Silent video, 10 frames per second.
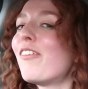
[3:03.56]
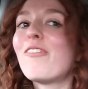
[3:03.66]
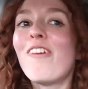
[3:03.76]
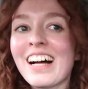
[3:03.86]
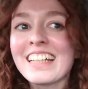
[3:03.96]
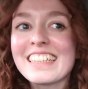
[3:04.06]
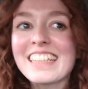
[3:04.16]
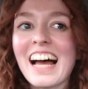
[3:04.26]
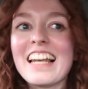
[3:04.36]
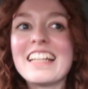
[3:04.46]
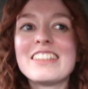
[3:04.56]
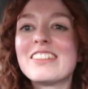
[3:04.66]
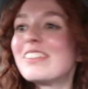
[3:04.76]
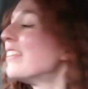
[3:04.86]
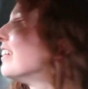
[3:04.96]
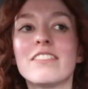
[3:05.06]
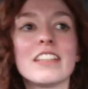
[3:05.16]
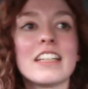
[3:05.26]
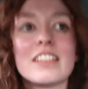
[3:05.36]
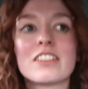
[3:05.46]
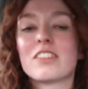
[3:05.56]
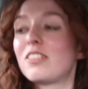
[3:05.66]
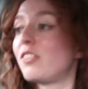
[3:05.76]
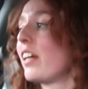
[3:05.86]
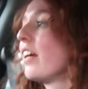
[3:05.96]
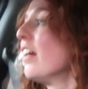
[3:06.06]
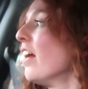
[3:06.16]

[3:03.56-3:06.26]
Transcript: For once, her little, wait, I need to concentrate.